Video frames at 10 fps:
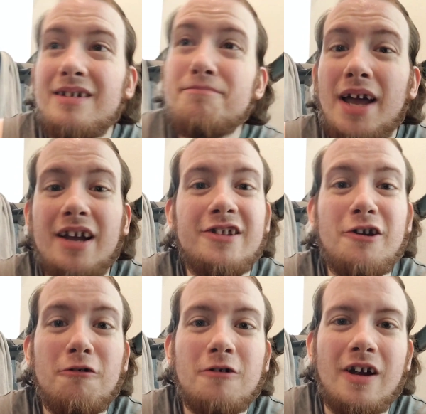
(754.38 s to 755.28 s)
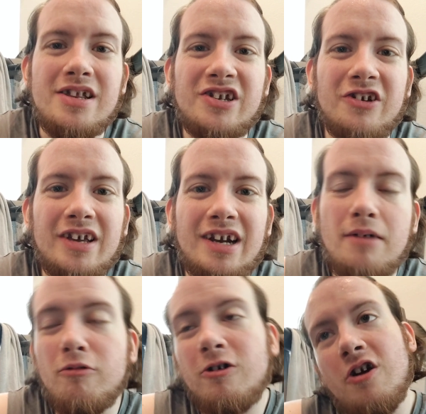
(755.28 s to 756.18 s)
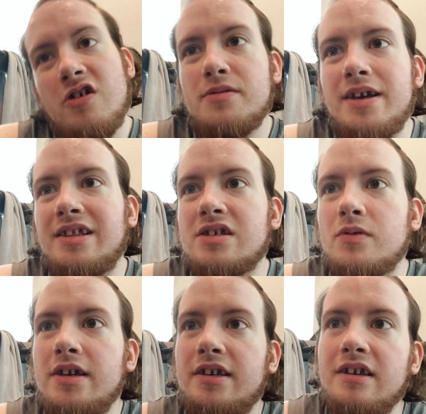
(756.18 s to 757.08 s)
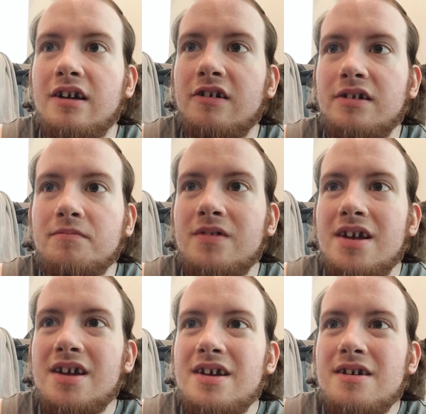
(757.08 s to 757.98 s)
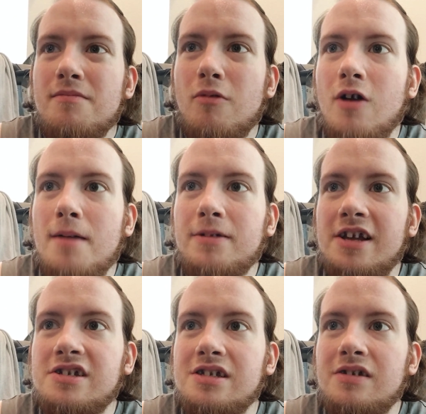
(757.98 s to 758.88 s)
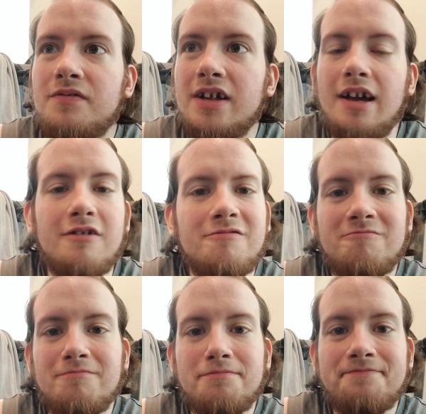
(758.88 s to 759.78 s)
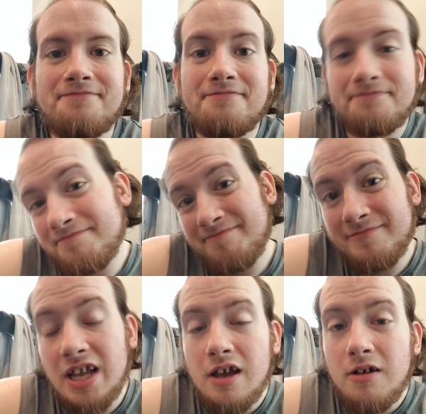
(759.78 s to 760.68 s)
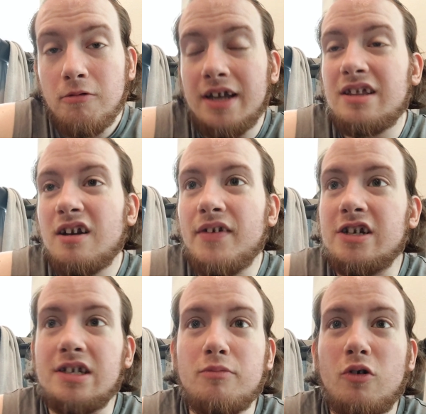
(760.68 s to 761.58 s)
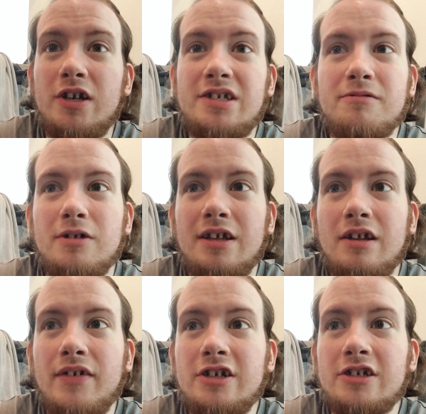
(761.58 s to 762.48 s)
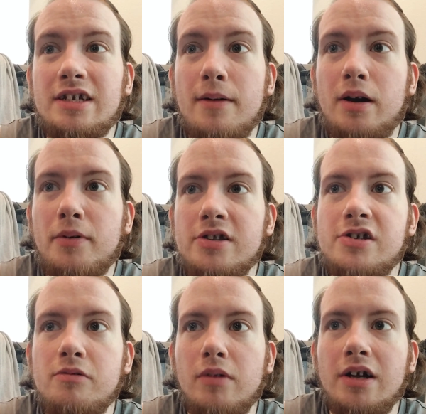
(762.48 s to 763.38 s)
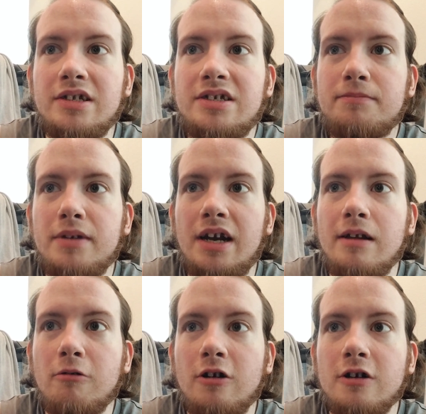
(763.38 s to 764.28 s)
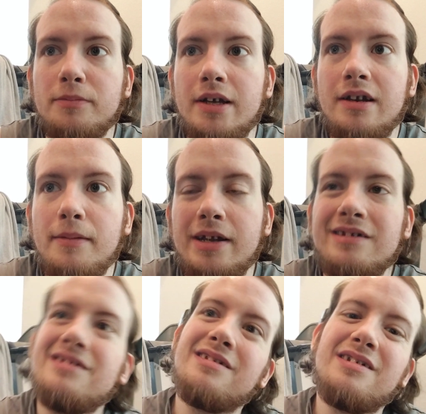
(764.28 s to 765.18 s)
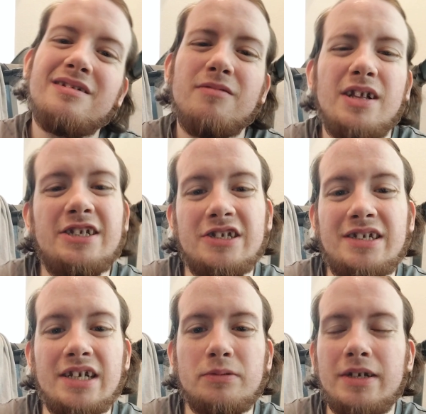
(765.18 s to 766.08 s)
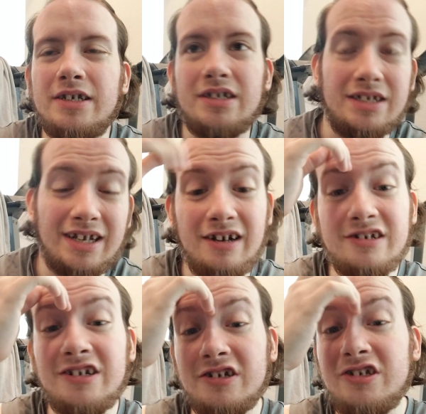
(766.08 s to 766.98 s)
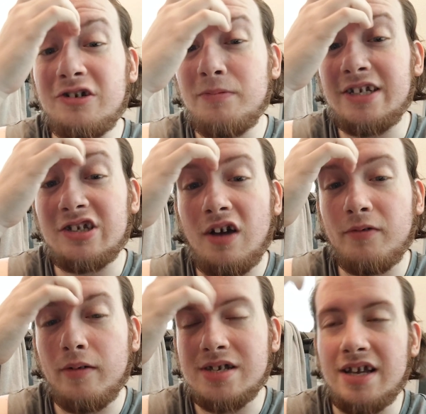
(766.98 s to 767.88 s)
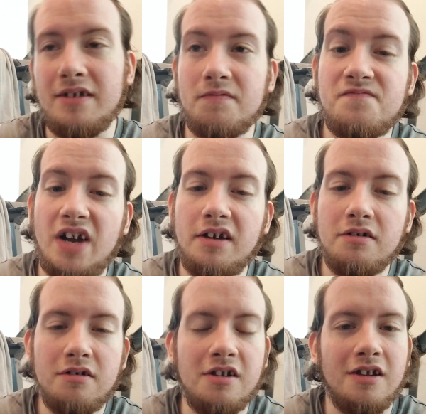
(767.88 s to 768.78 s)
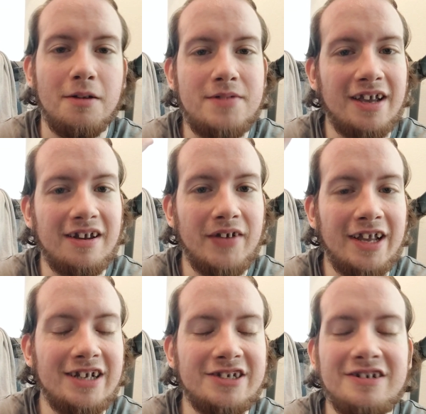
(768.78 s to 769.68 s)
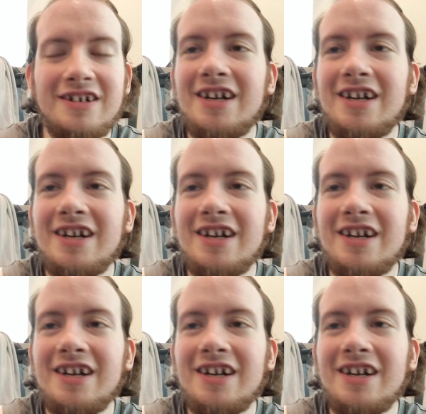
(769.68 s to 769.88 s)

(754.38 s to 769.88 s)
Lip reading: back on the old grindstone. I got a couple more calls to make this week, and more applications to fill out. We'll get there eventually, boys. We'll get there eventually. Coming up on 2 months being out of work, but I mean, really just 6 weeks because I kind of took 2 weeks off where I was like, fuck it, I'm taking a vacation.